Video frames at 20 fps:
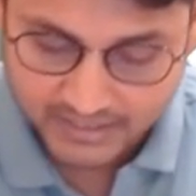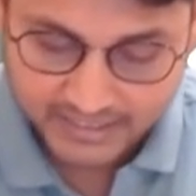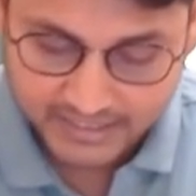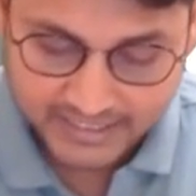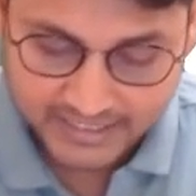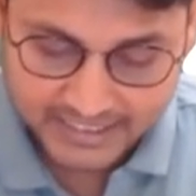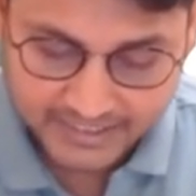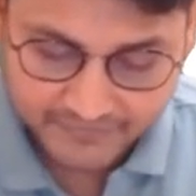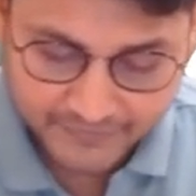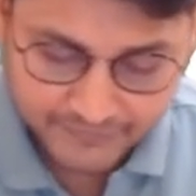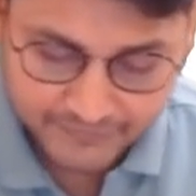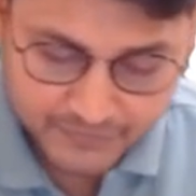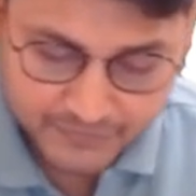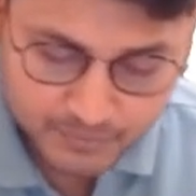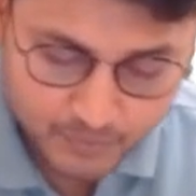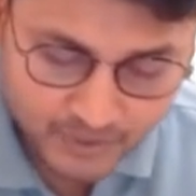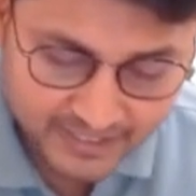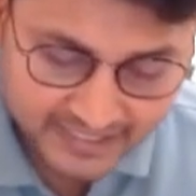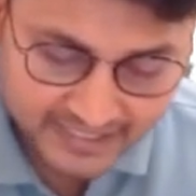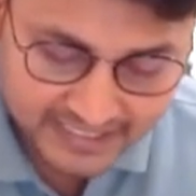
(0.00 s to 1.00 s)
in the fifth
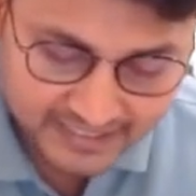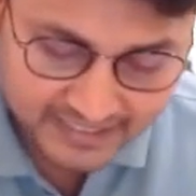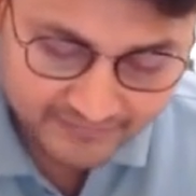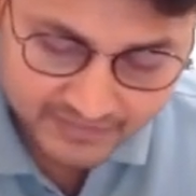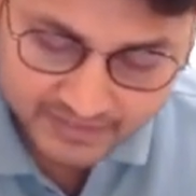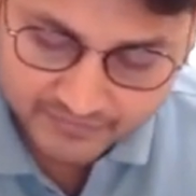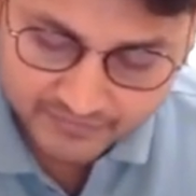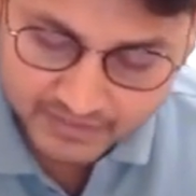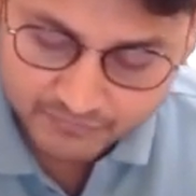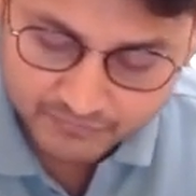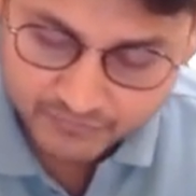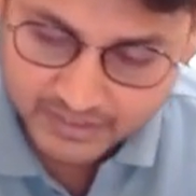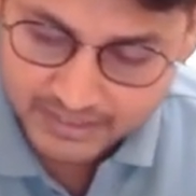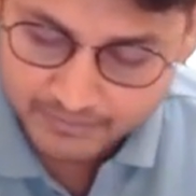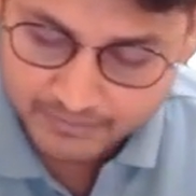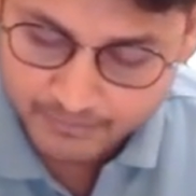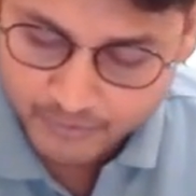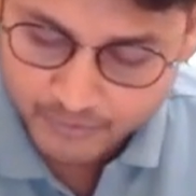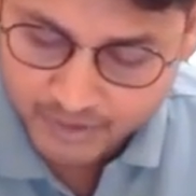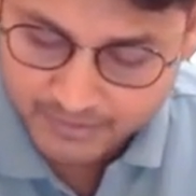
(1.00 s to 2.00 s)
point, I have given one
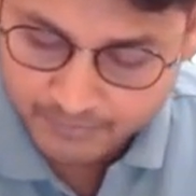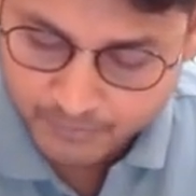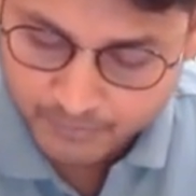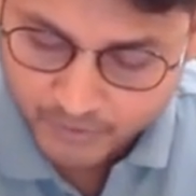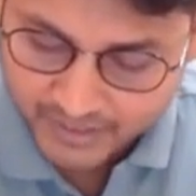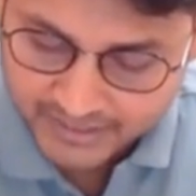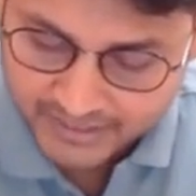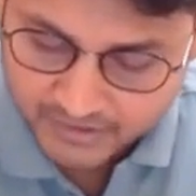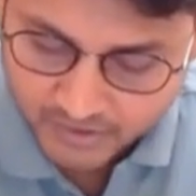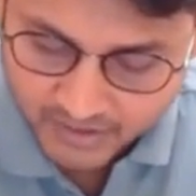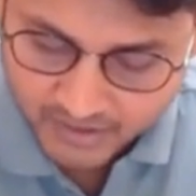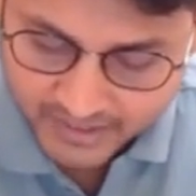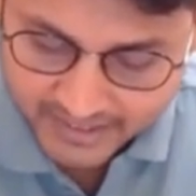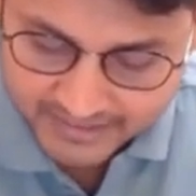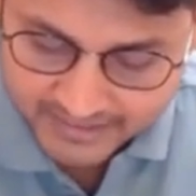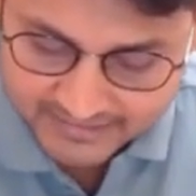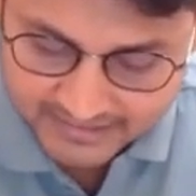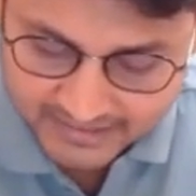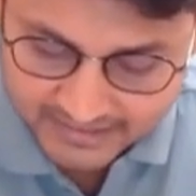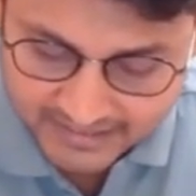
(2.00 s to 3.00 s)
important point called
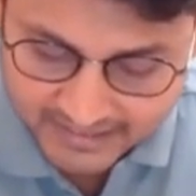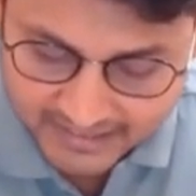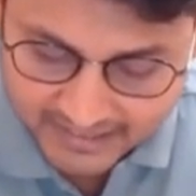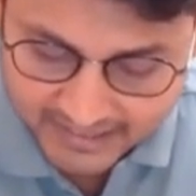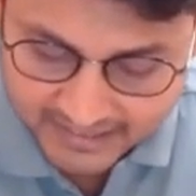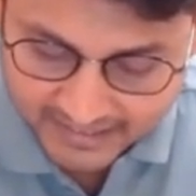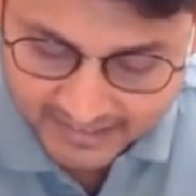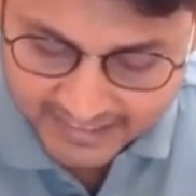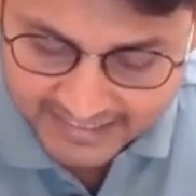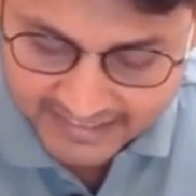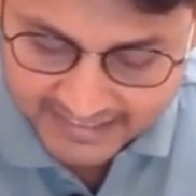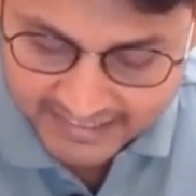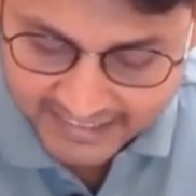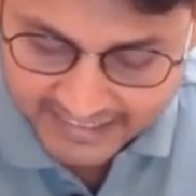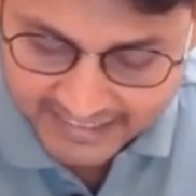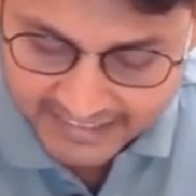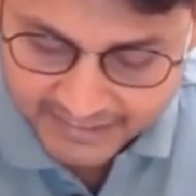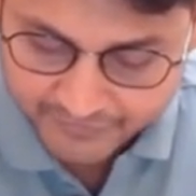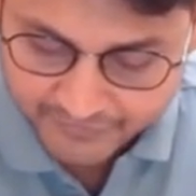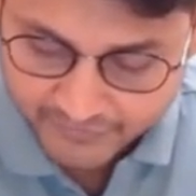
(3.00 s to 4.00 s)
as write
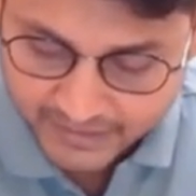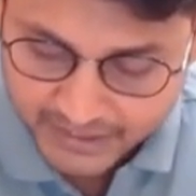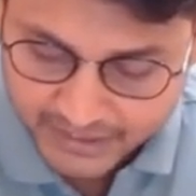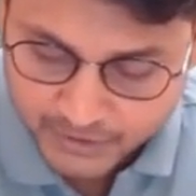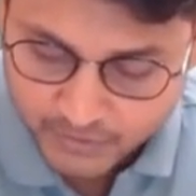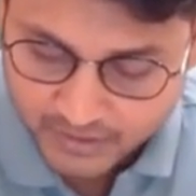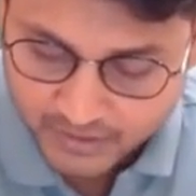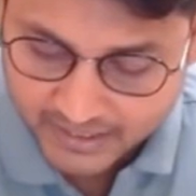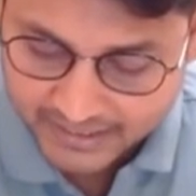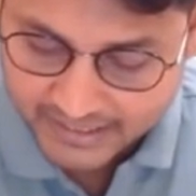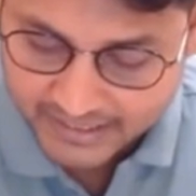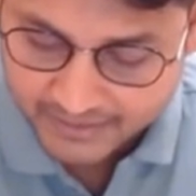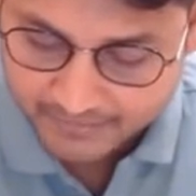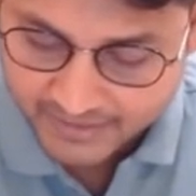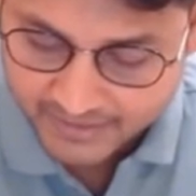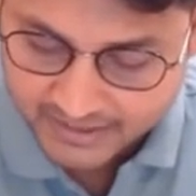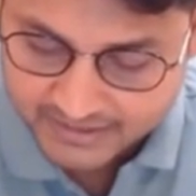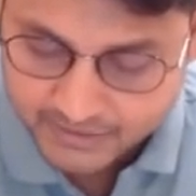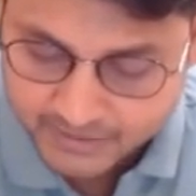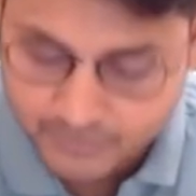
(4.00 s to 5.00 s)
95 to 100
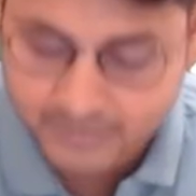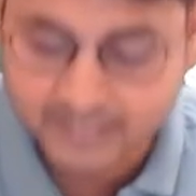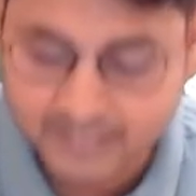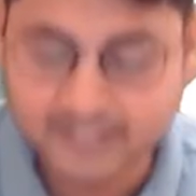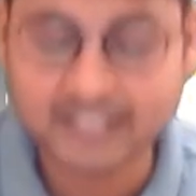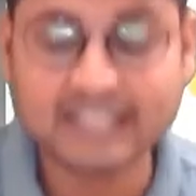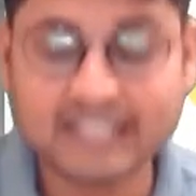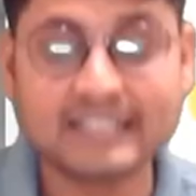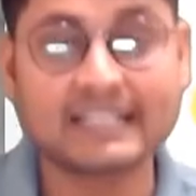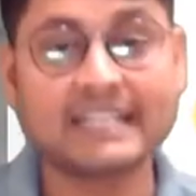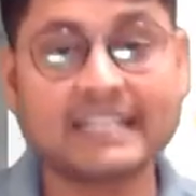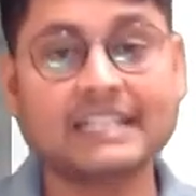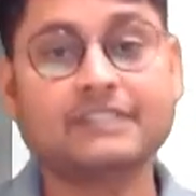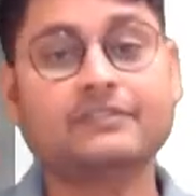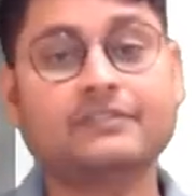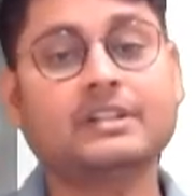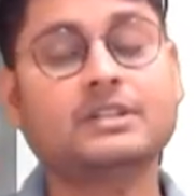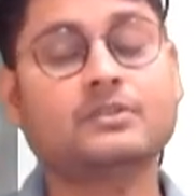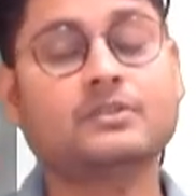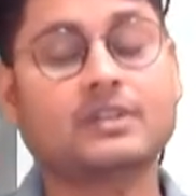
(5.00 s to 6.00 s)
marks. You can write
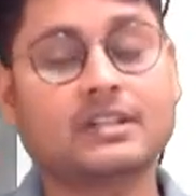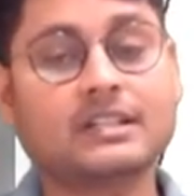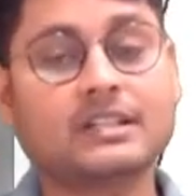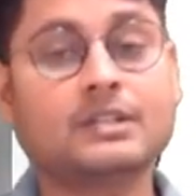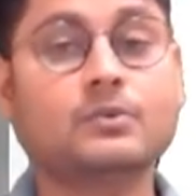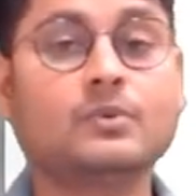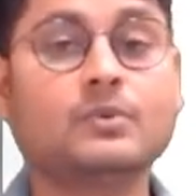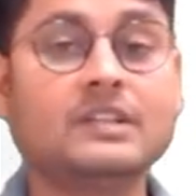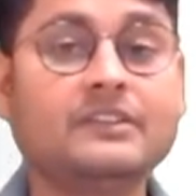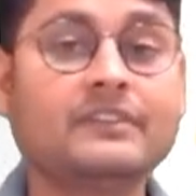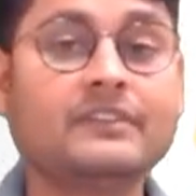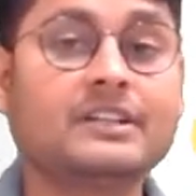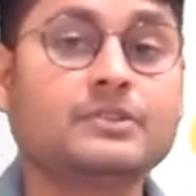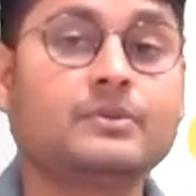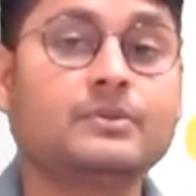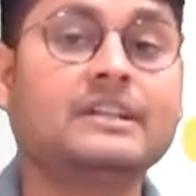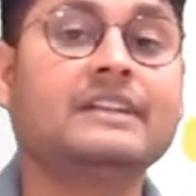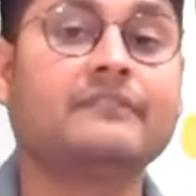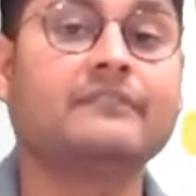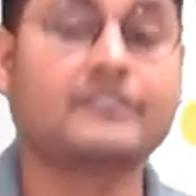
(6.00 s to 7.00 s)
95 to 100 only when
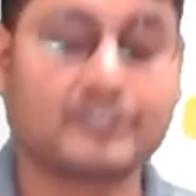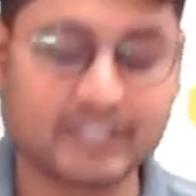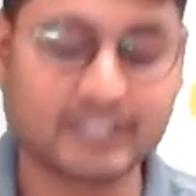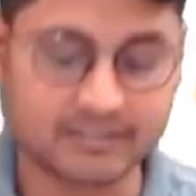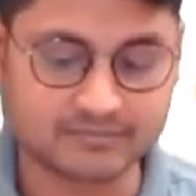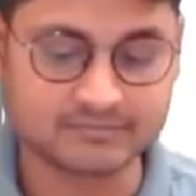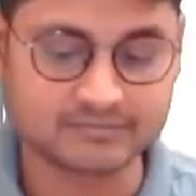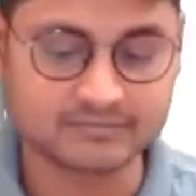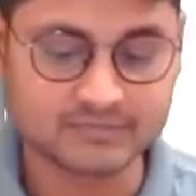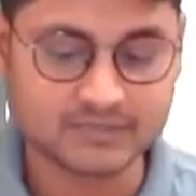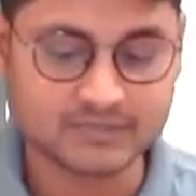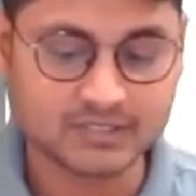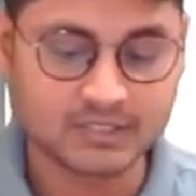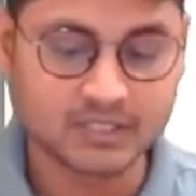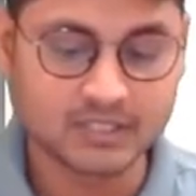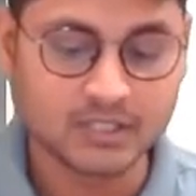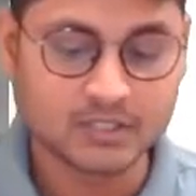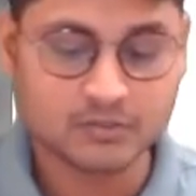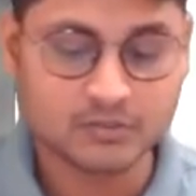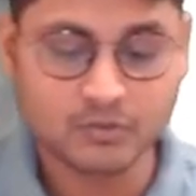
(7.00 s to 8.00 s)
you read everything.
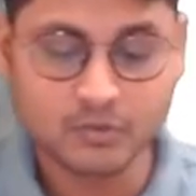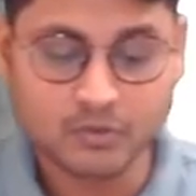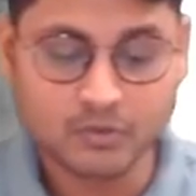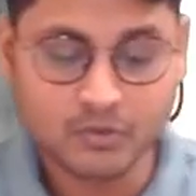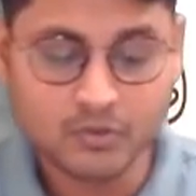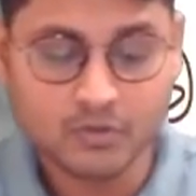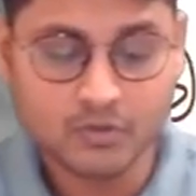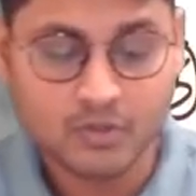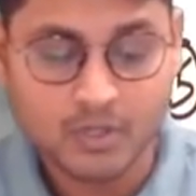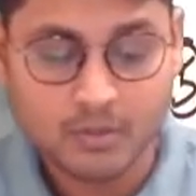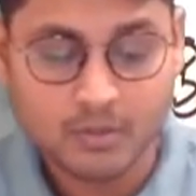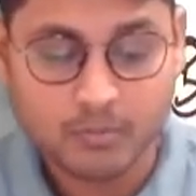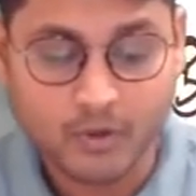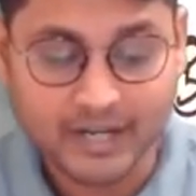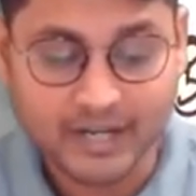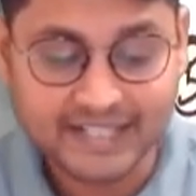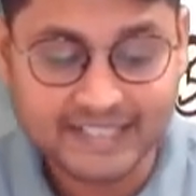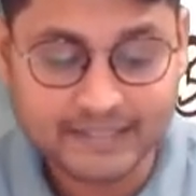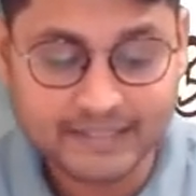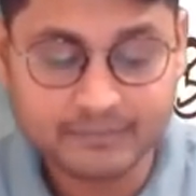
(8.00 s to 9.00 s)
So
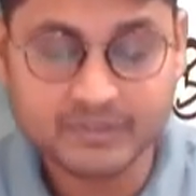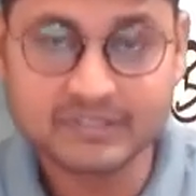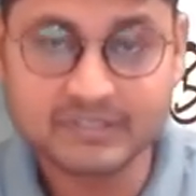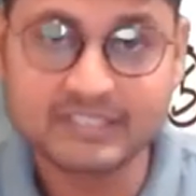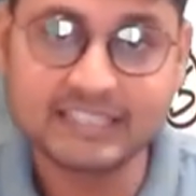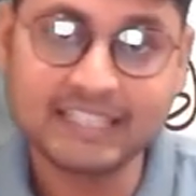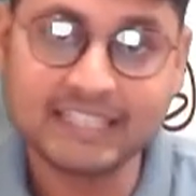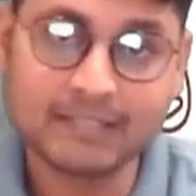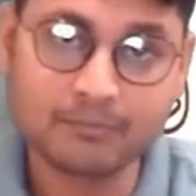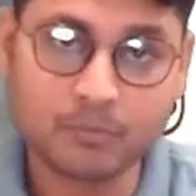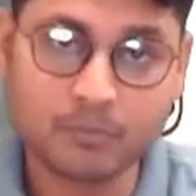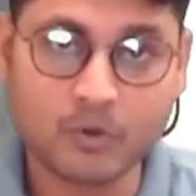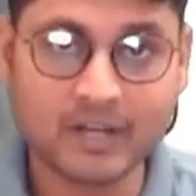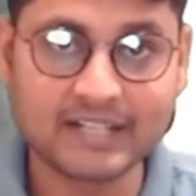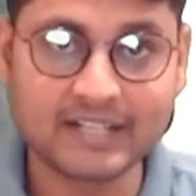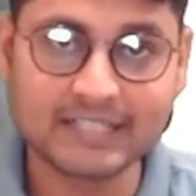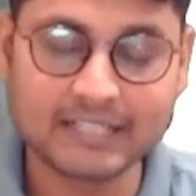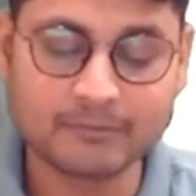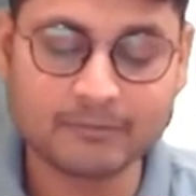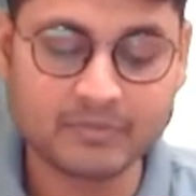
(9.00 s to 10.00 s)
point number 3 and
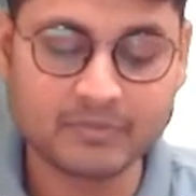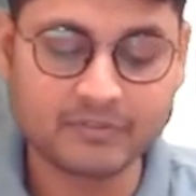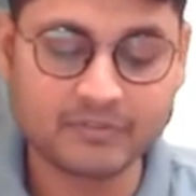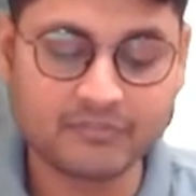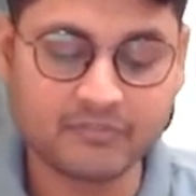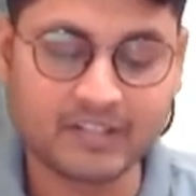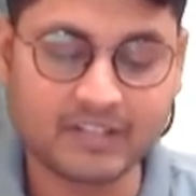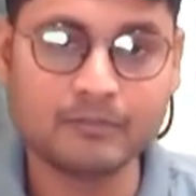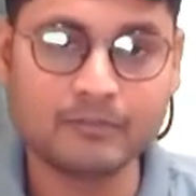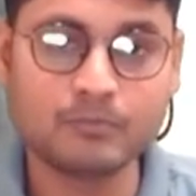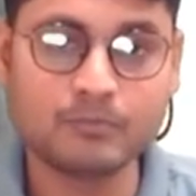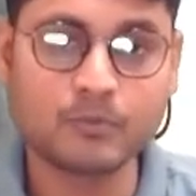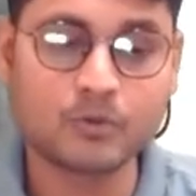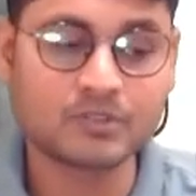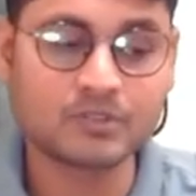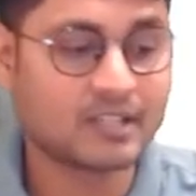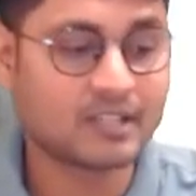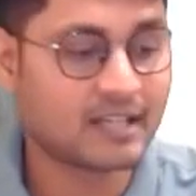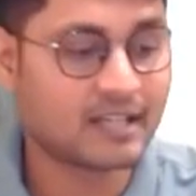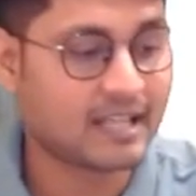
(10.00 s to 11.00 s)
point number 5
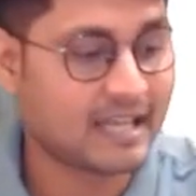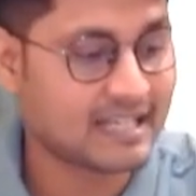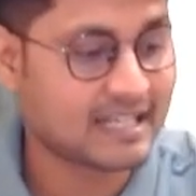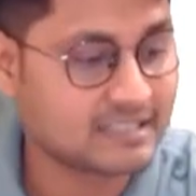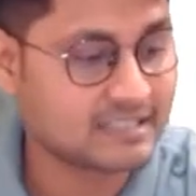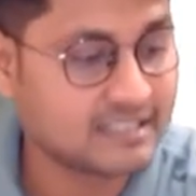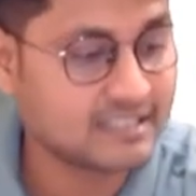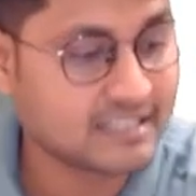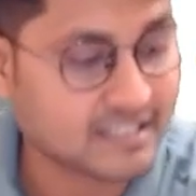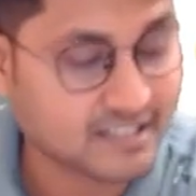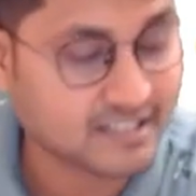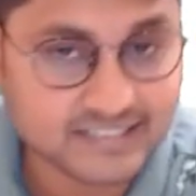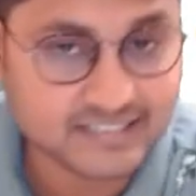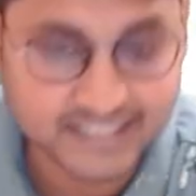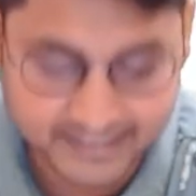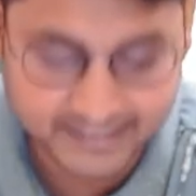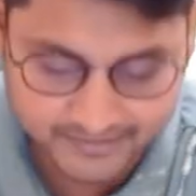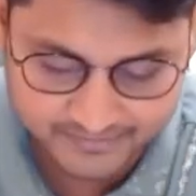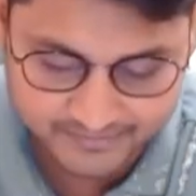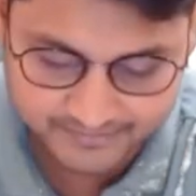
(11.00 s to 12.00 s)
both are actually
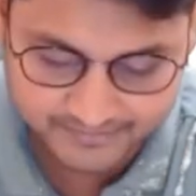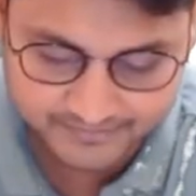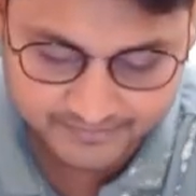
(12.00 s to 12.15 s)
connected.